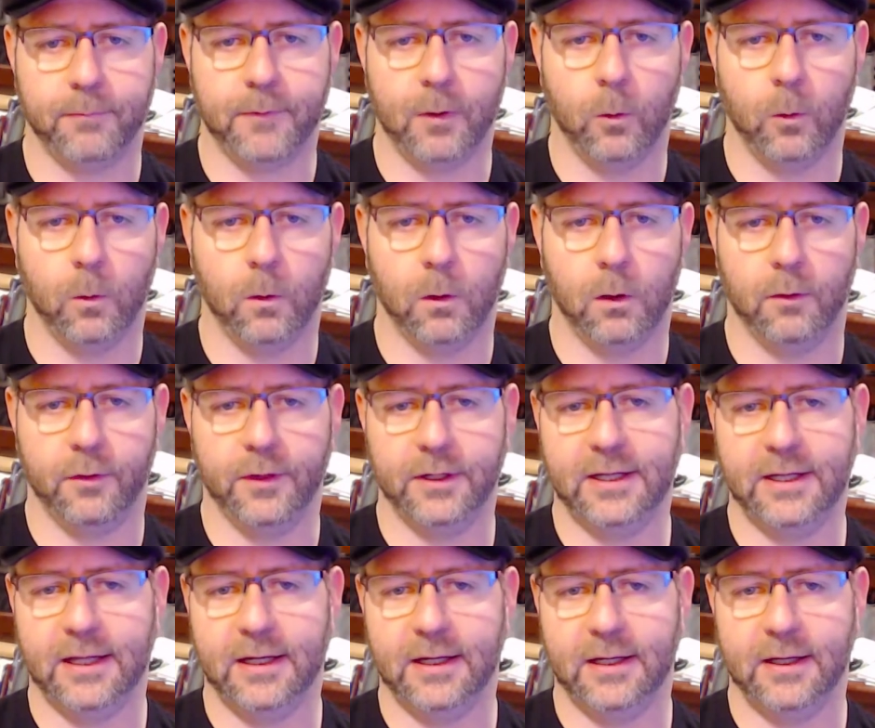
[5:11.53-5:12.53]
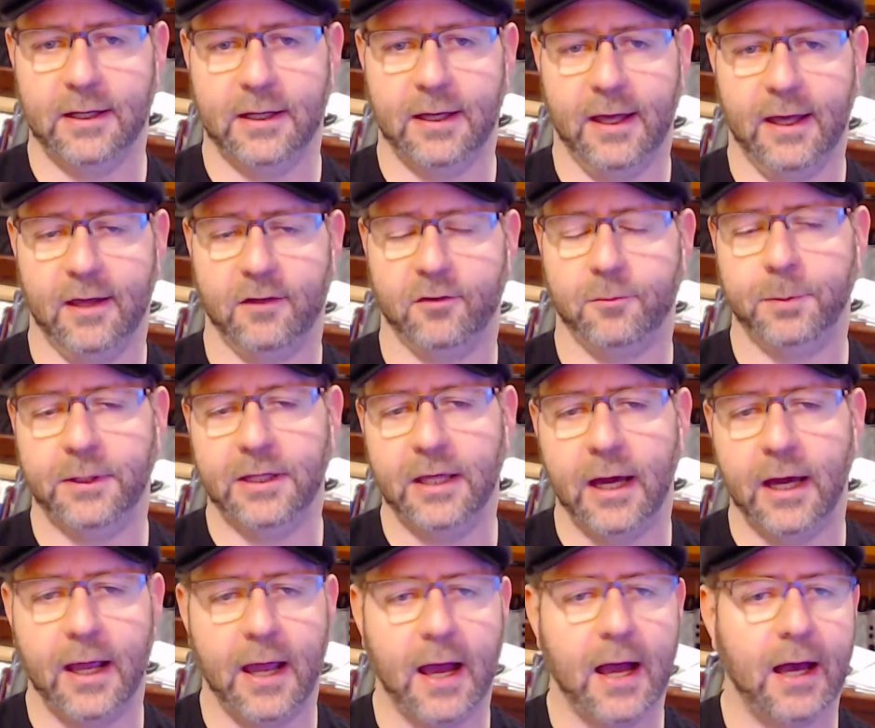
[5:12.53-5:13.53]
or the data has
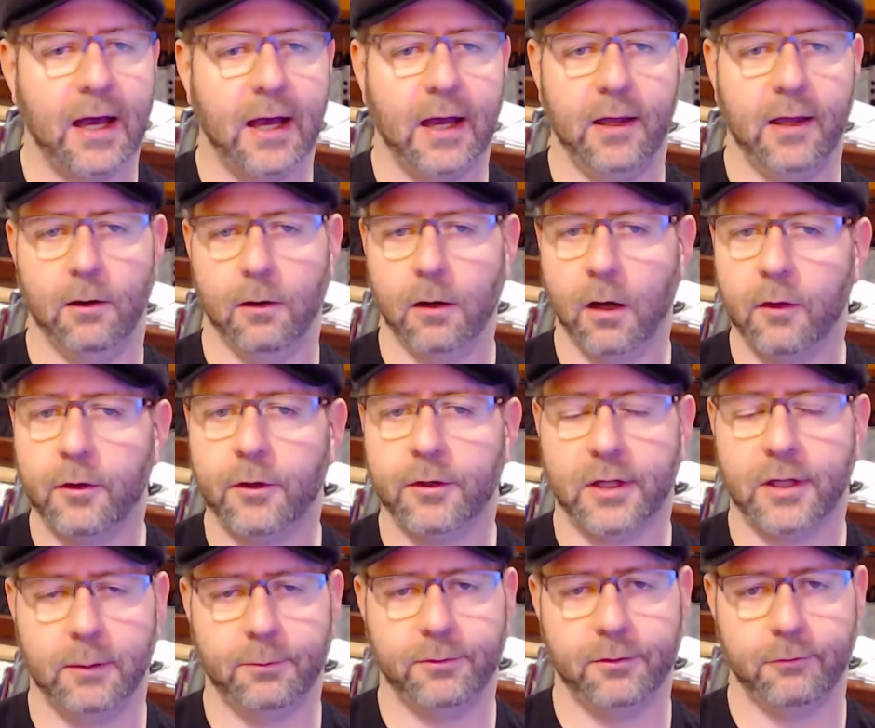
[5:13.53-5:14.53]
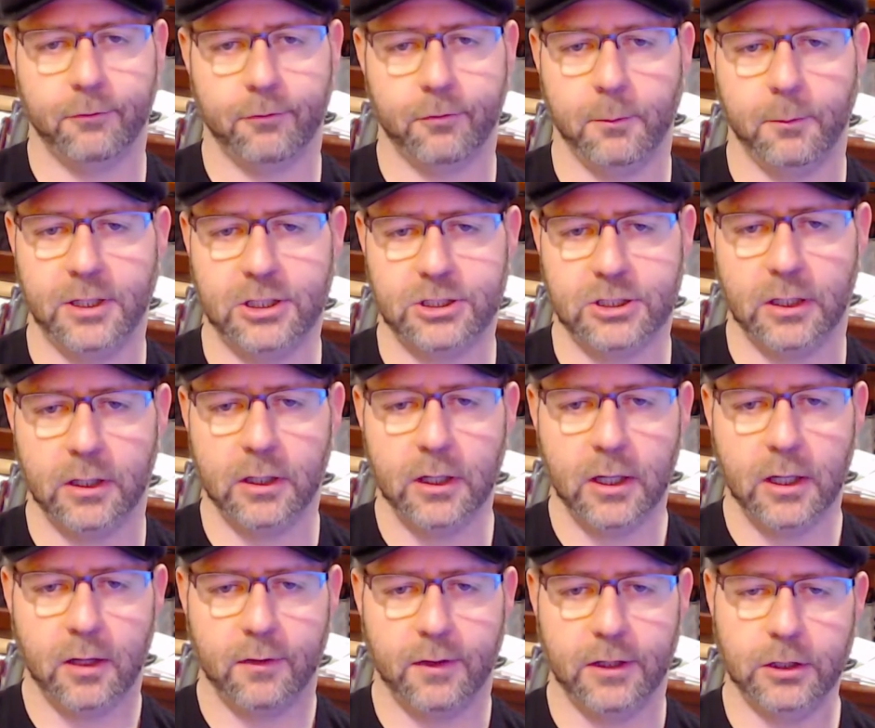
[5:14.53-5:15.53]
PII or other types of information
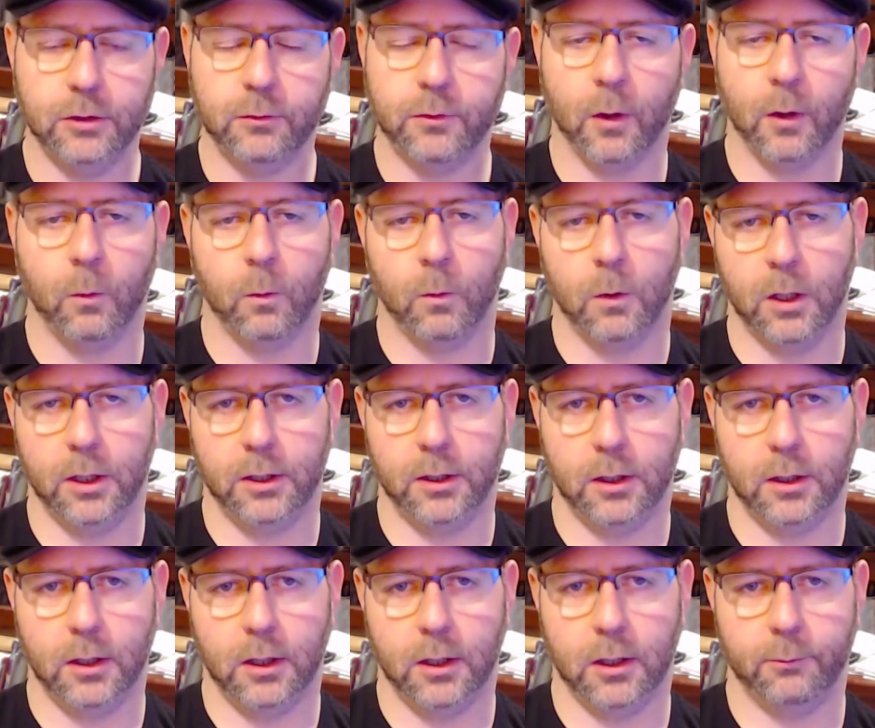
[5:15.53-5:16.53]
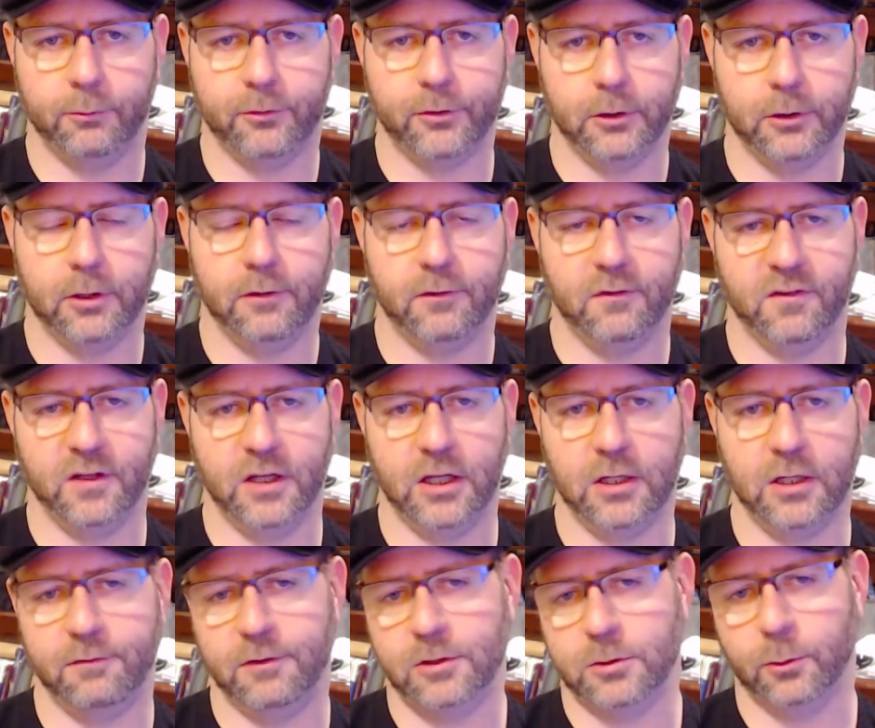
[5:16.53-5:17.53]
that you don't want certain
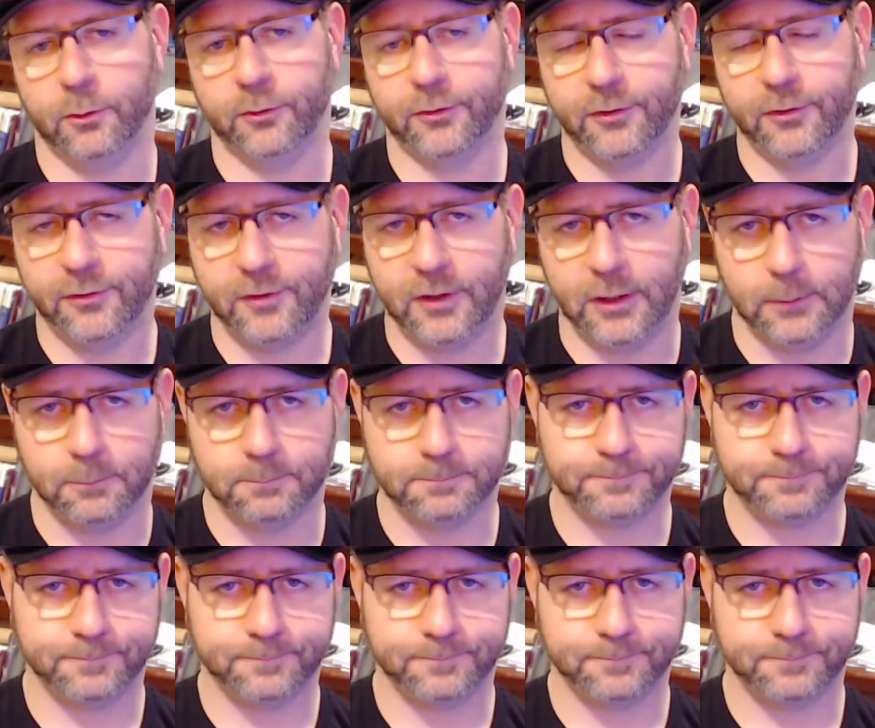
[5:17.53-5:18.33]
individuals to see.